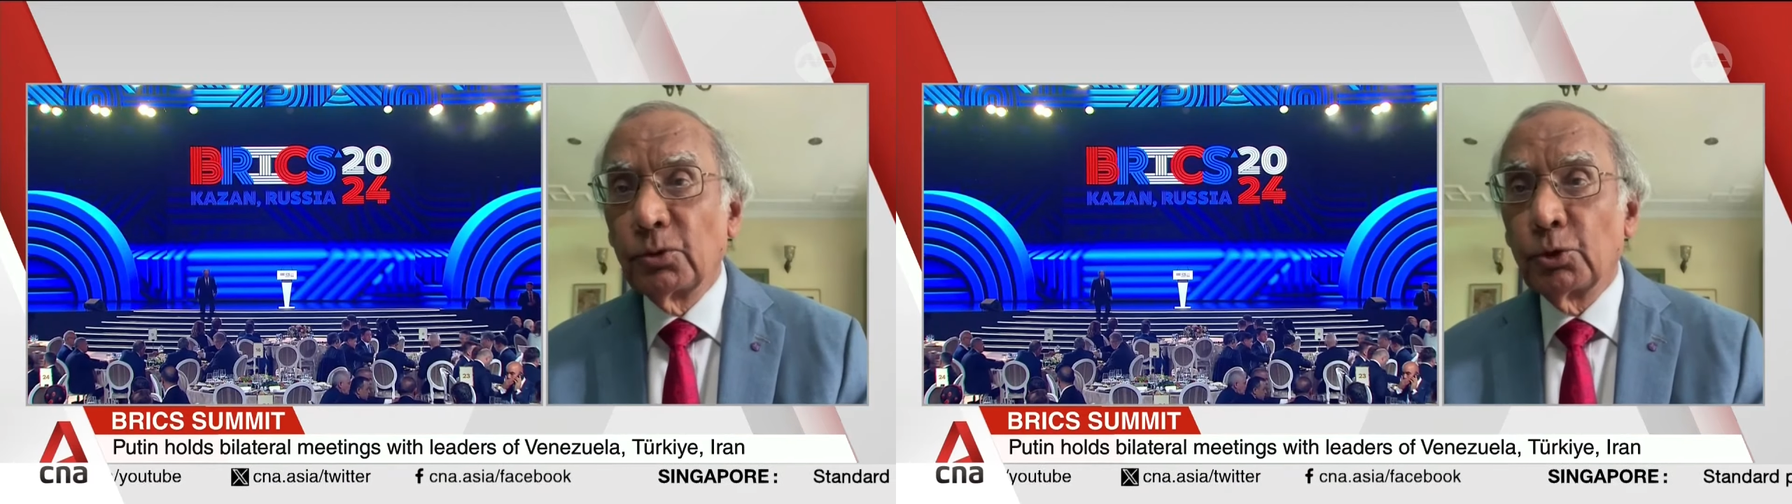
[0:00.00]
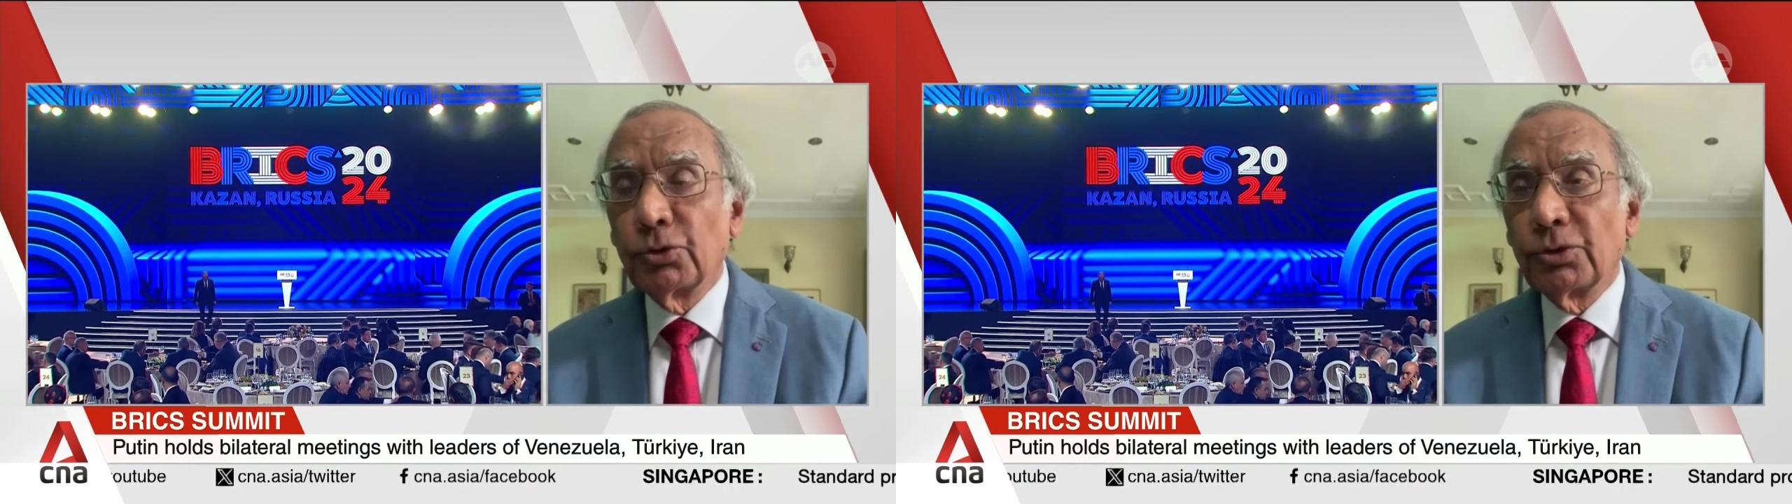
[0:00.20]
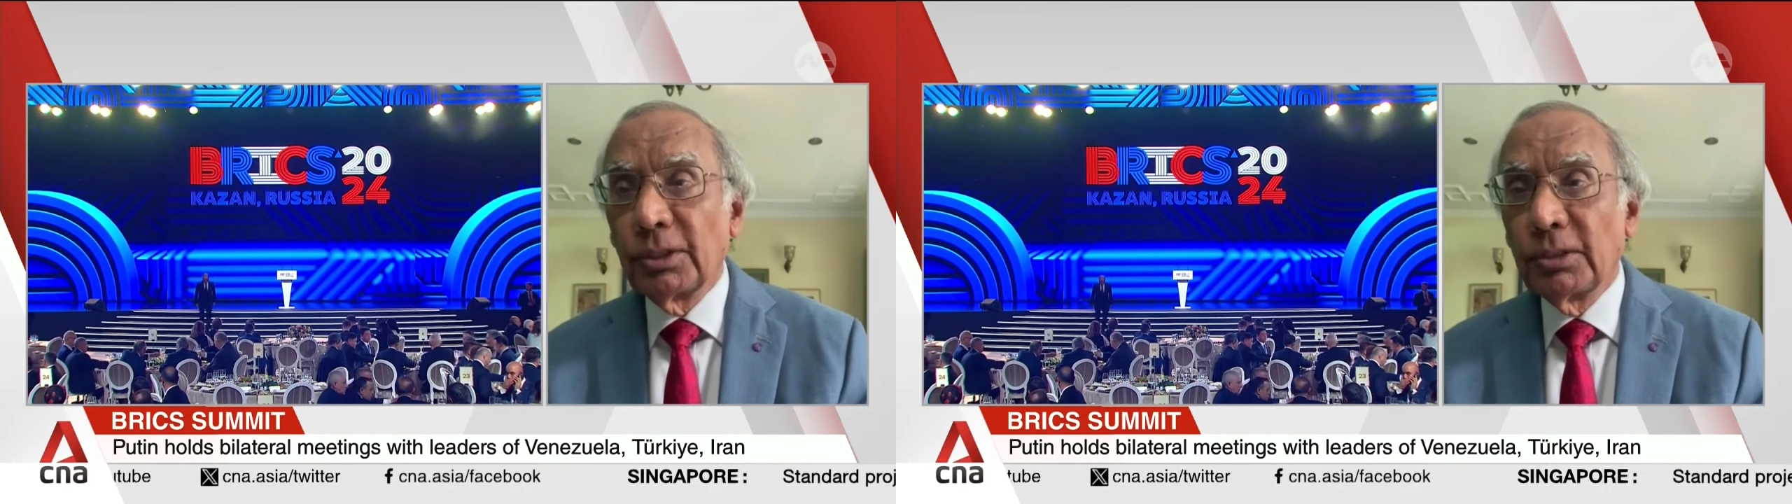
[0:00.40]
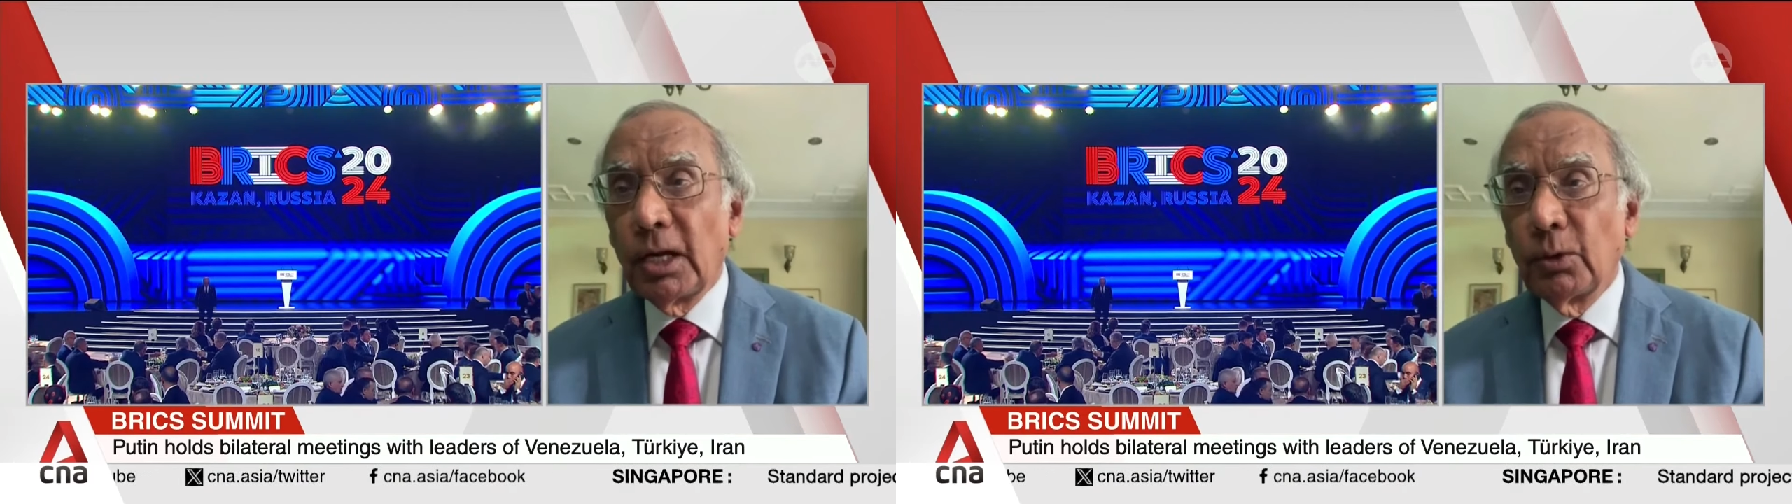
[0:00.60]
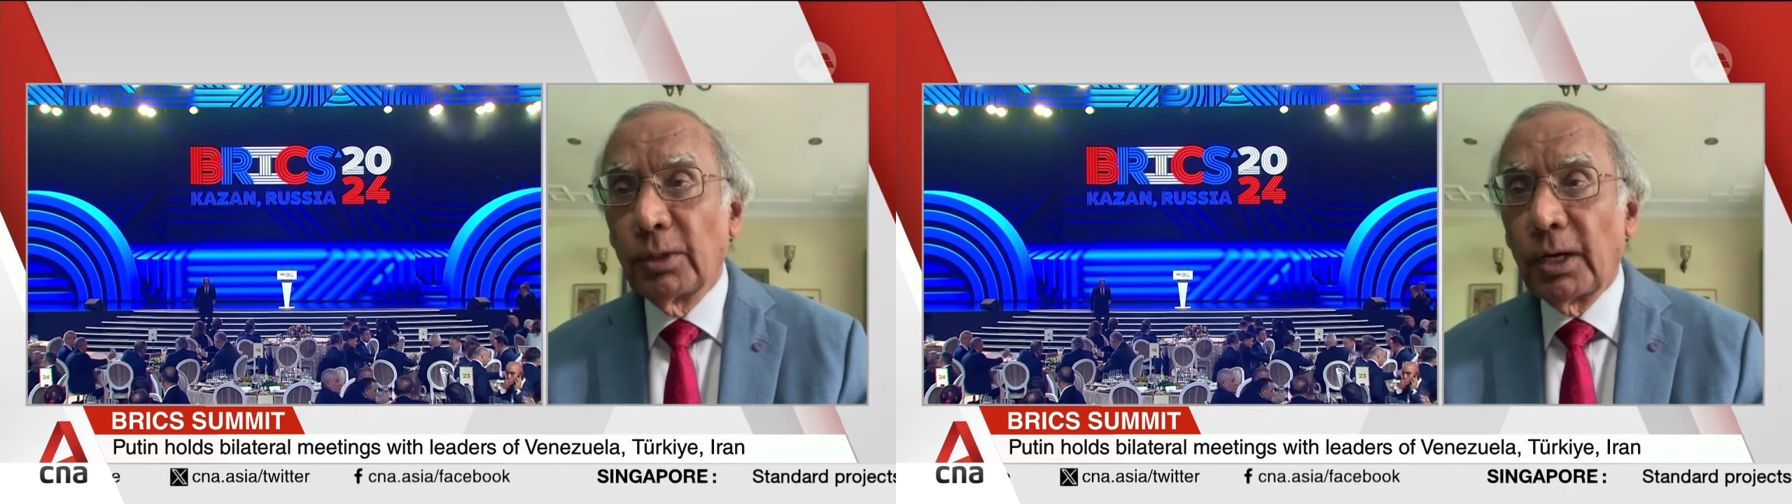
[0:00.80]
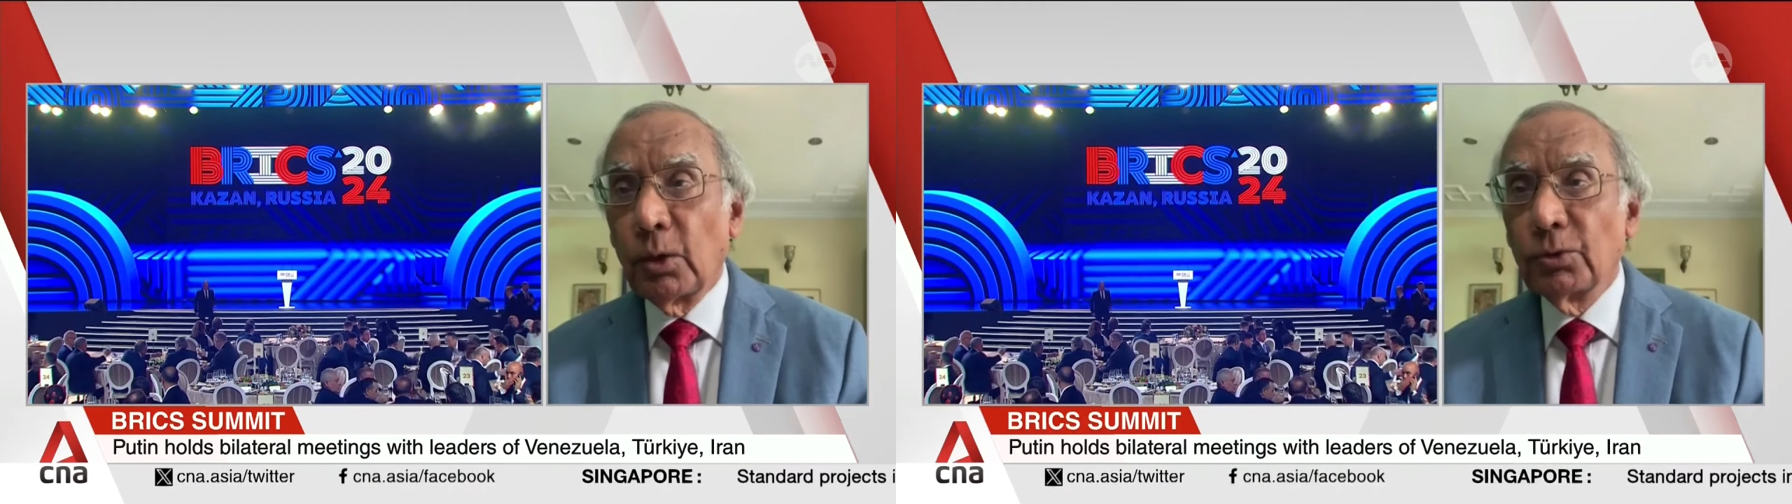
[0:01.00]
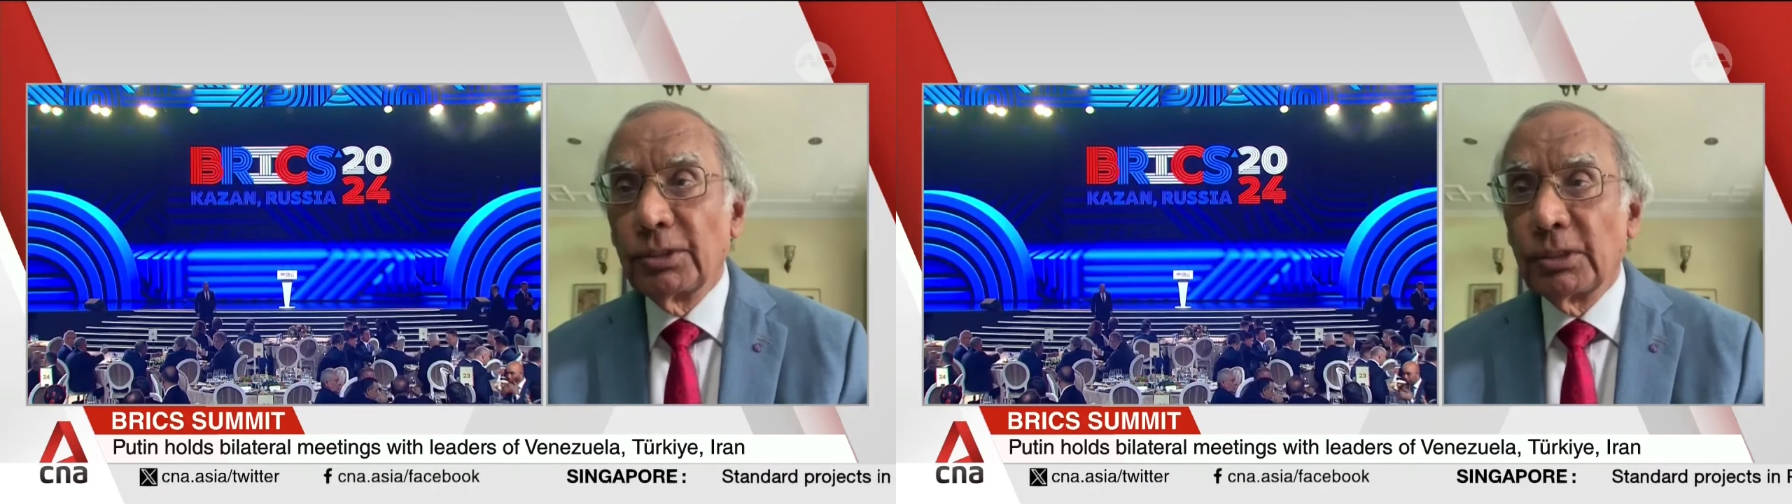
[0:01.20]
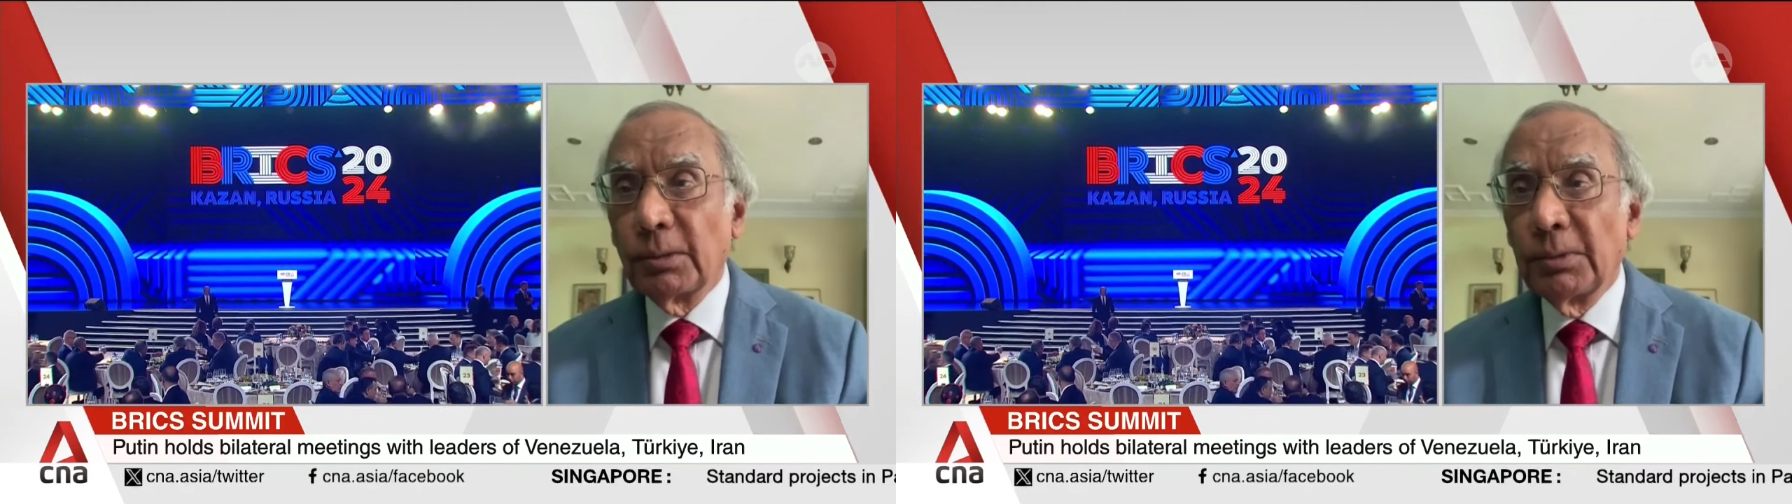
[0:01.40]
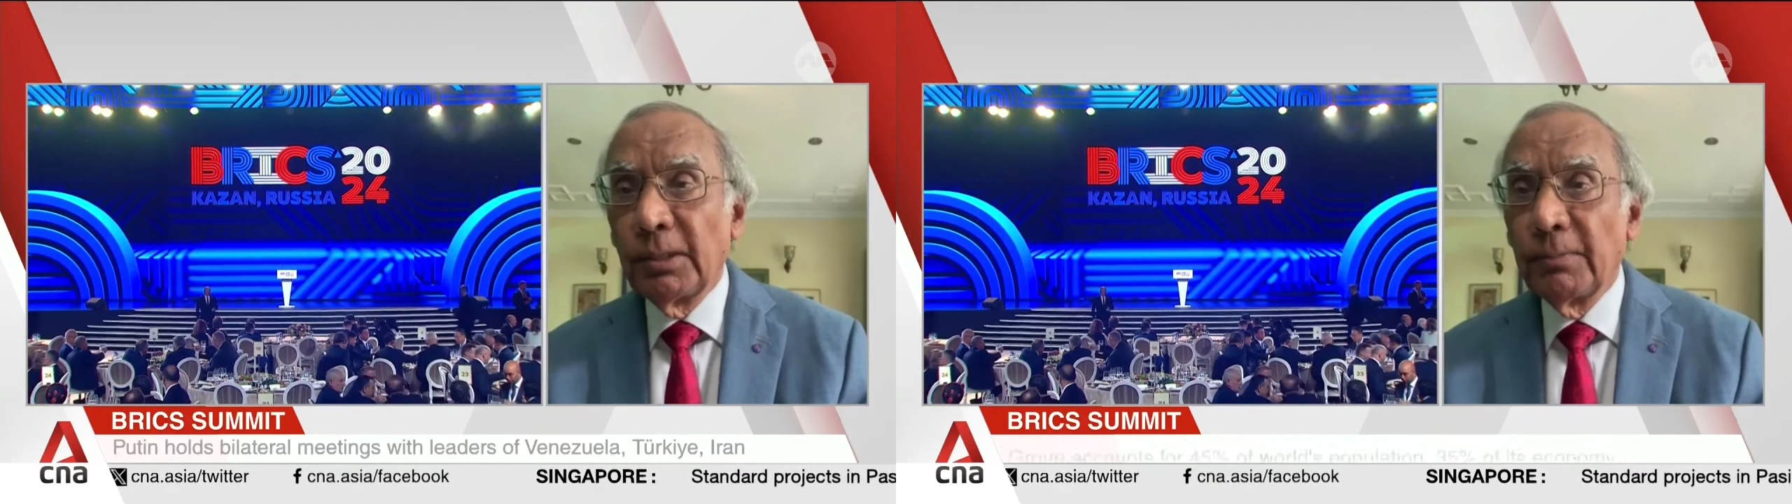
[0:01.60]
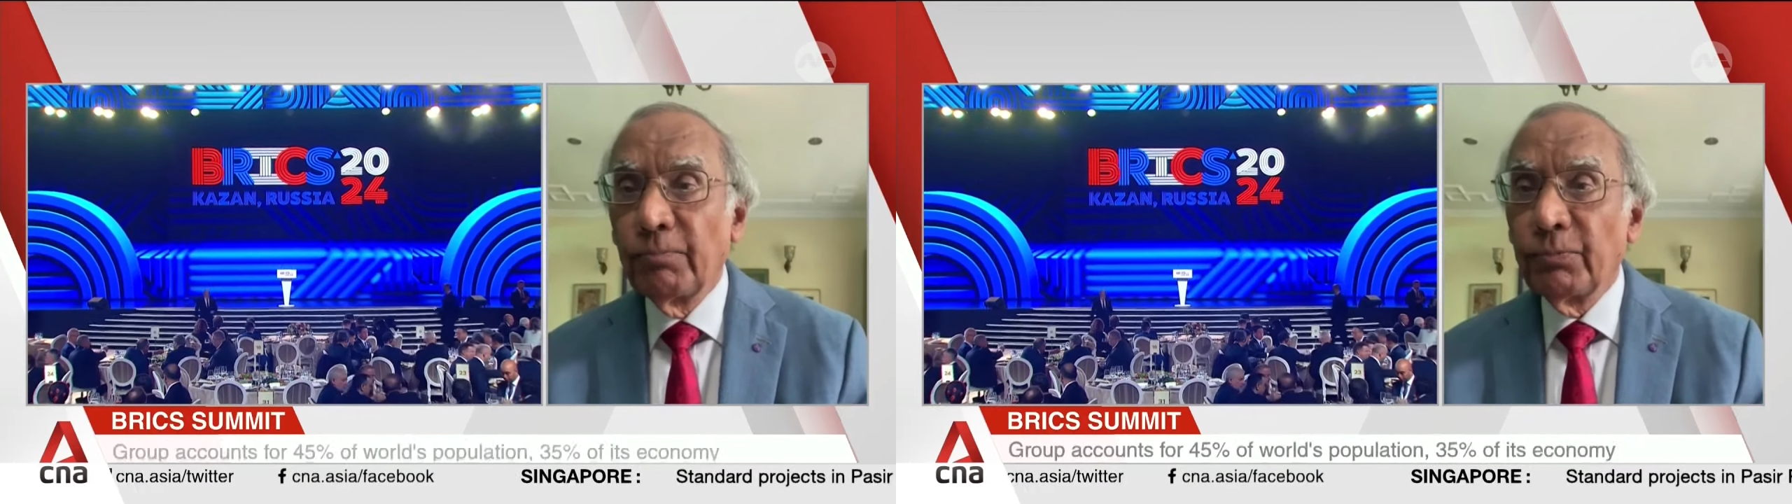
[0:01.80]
should sit down around a table